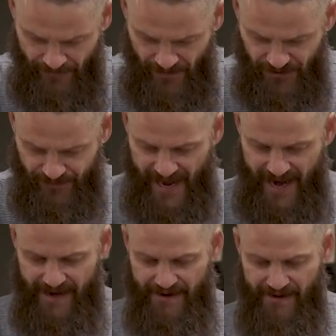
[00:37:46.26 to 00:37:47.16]
There's
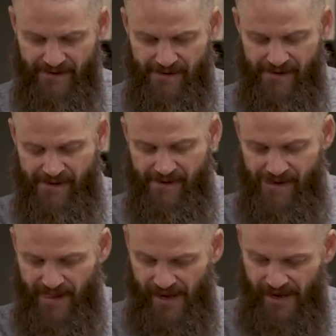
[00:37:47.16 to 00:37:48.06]
pain.
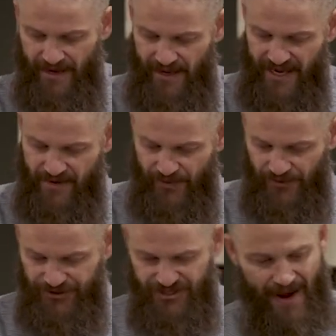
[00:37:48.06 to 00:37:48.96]

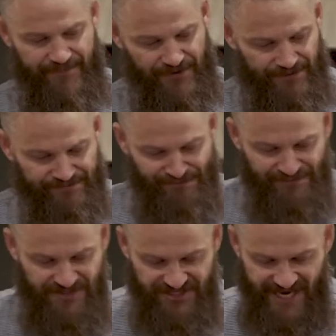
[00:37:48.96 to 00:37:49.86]
Hebrews chapter
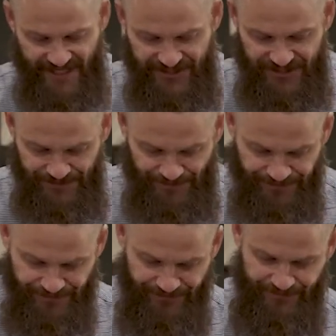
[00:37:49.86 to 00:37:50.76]
6.
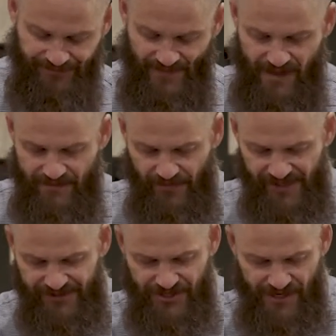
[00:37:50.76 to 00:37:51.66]
Let me
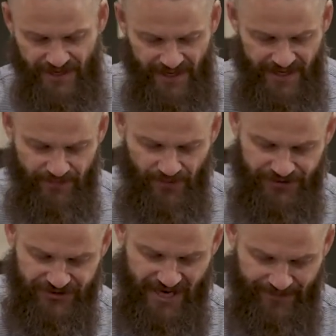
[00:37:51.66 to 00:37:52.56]
read you
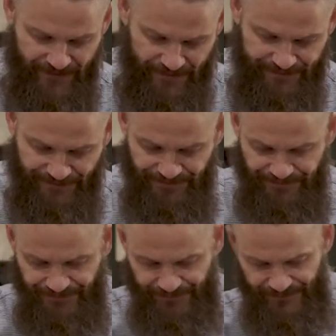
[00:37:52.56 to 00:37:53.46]
Hebrews chapter
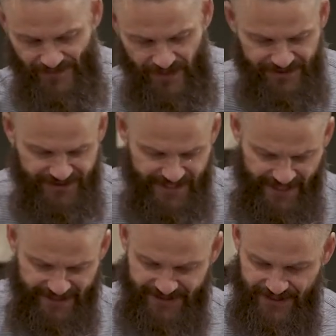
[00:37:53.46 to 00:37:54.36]

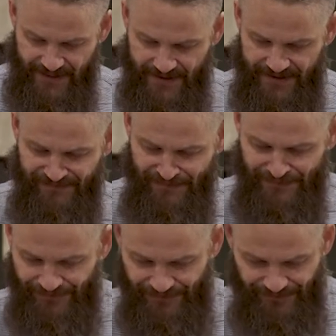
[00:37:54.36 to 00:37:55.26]
6. If